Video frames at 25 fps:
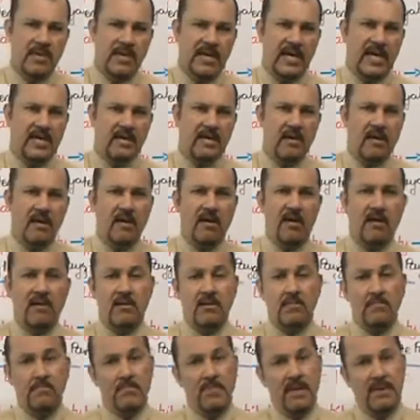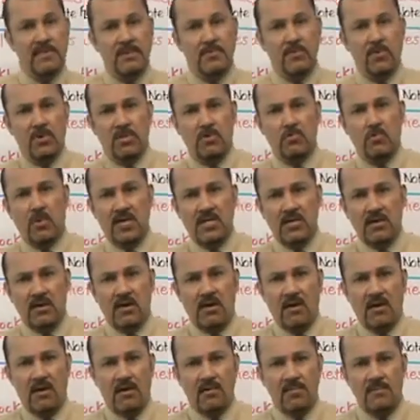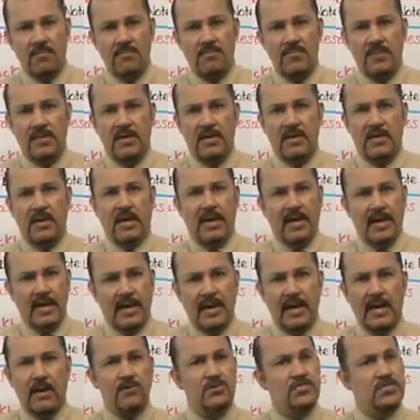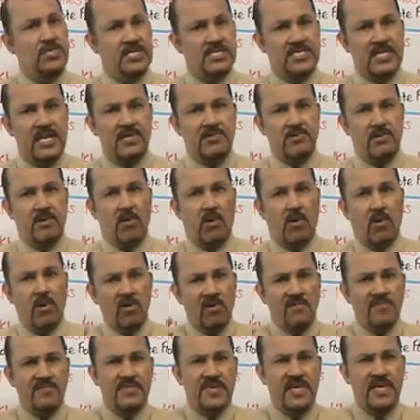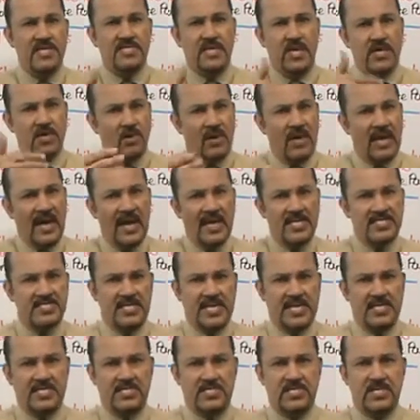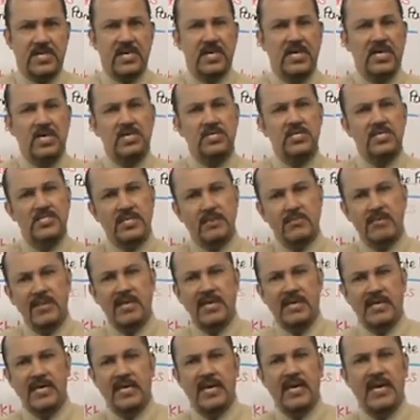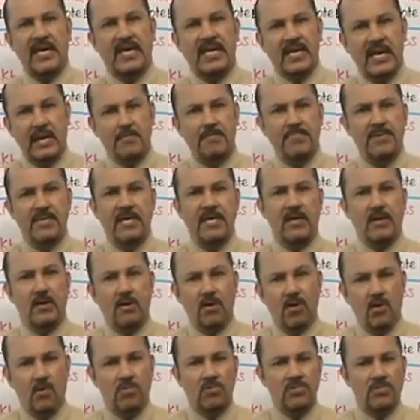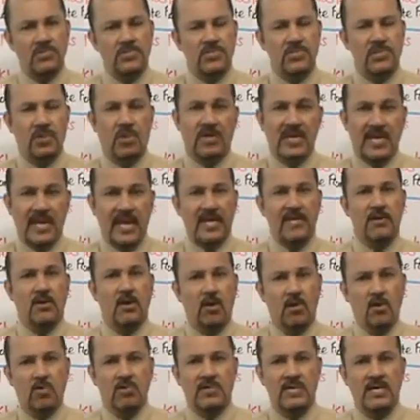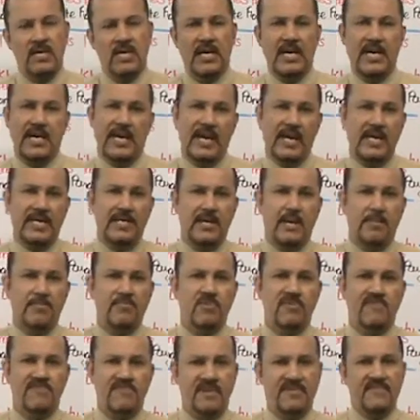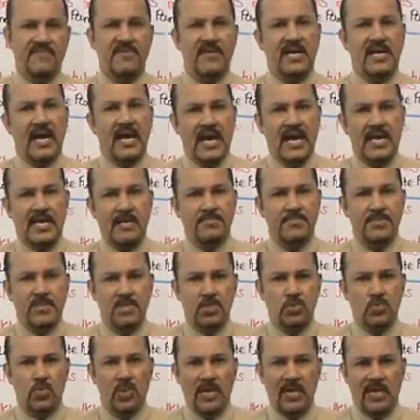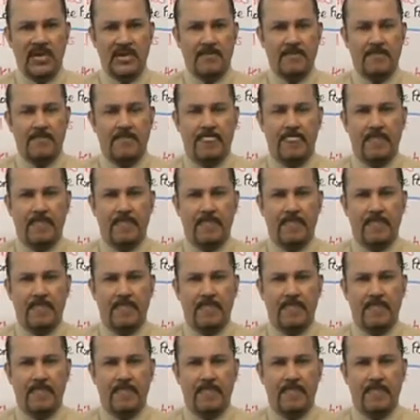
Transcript: a car, maybe more than one car, a house, etc. All of these are your assets. Similarly, a company owns or can own a number of different items as well.